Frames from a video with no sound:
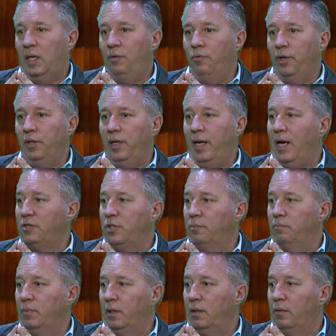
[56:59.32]
he really
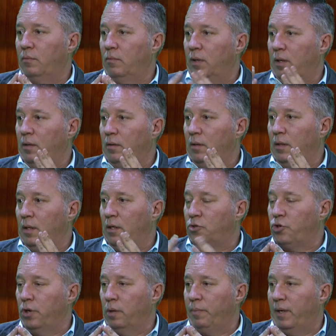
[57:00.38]
hasn't been in a
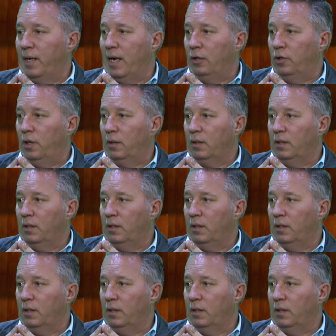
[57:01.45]
tournament in how long?